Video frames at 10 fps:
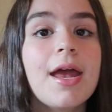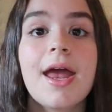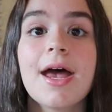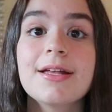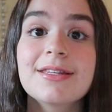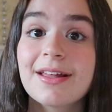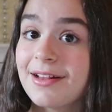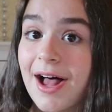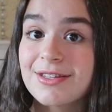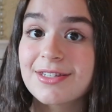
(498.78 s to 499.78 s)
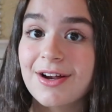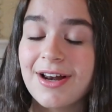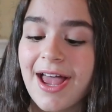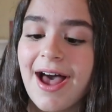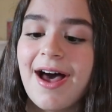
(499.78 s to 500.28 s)
And the last
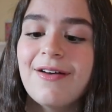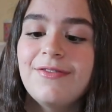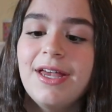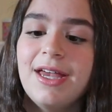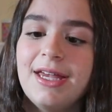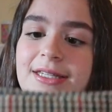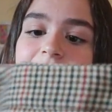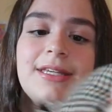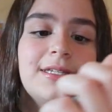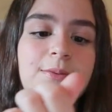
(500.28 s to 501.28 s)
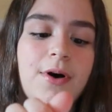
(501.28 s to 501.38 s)
skirt I have is this